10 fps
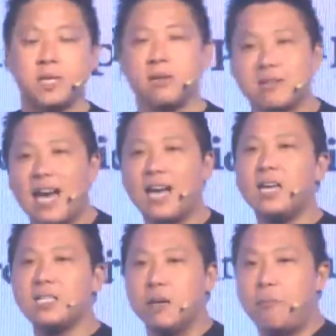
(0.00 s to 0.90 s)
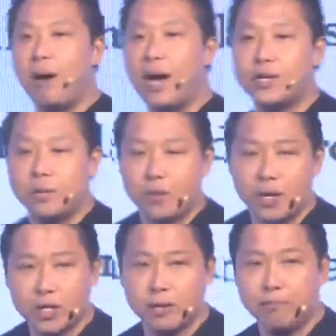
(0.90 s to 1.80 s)
So that is about
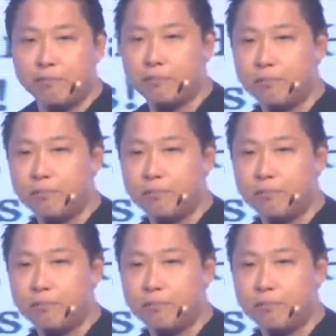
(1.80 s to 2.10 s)
entrepreneurship.